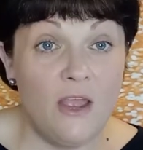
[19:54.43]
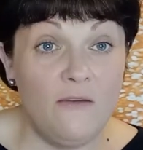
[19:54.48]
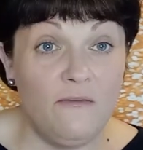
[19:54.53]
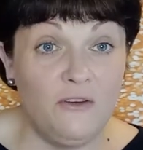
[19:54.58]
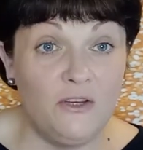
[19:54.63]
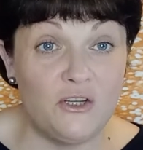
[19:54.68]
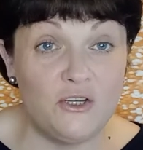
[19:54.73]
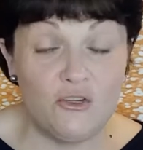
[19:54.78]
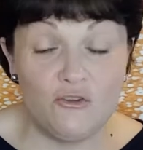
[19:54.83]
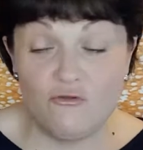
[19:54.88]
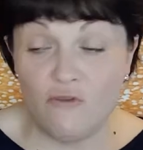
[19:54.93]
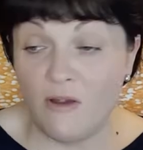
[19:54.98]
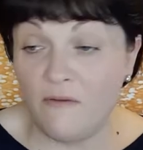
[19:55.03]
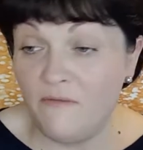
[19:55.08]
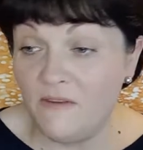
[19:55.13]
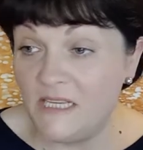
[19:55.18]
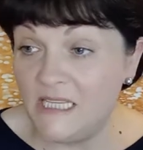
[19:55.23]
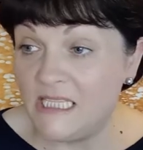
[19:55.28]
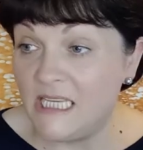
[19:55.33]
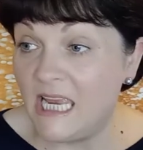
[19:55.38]
of
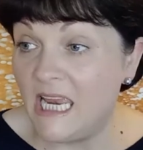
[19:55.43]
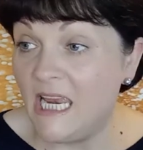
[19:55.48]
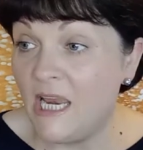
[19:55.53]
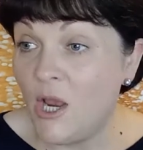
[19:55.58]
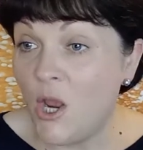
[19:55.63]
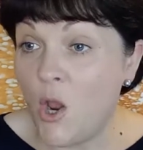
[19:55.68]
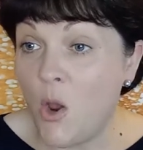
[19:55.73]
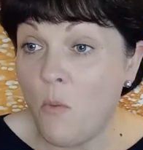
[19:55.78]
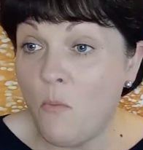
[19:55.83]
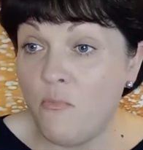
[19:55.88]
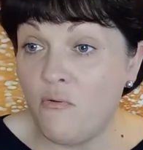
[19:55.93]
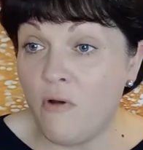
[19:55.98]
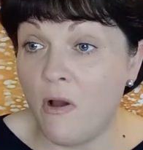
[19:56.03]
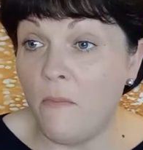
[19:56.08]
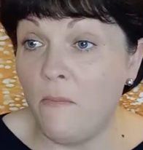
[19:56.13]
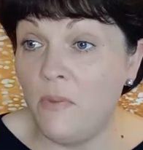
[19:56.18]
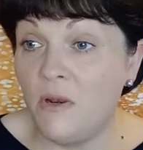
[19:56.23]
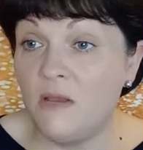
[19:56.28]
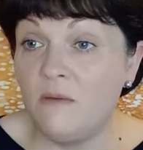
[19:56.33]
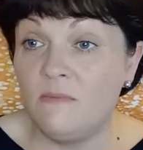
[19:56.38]
controversy,
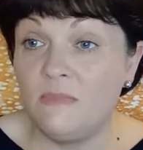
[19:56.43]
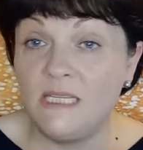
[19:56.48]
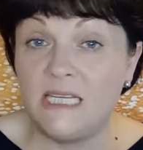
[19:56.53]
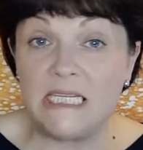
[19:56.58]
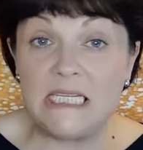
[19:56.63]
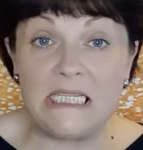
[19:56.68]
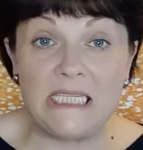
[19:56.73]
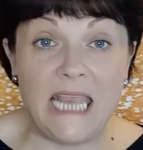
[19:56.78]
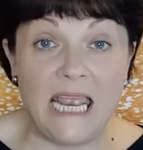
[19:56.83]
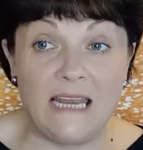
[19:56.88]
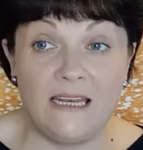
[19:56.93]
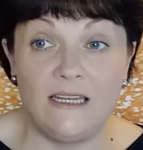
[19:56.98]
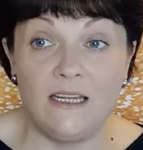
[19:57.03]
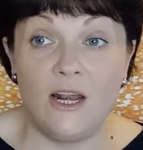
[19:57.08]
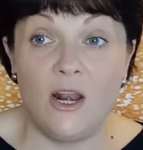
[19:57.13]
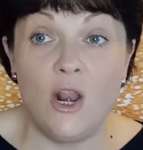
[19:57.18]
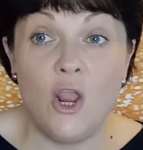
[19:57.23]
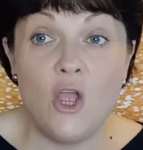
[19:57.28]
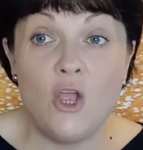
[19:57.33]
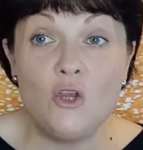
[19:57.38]
problems,
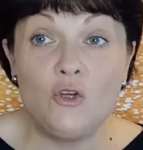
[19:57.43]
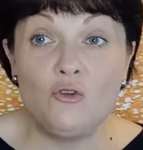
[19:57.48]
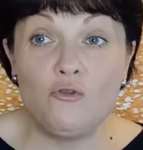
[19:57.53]
scandal,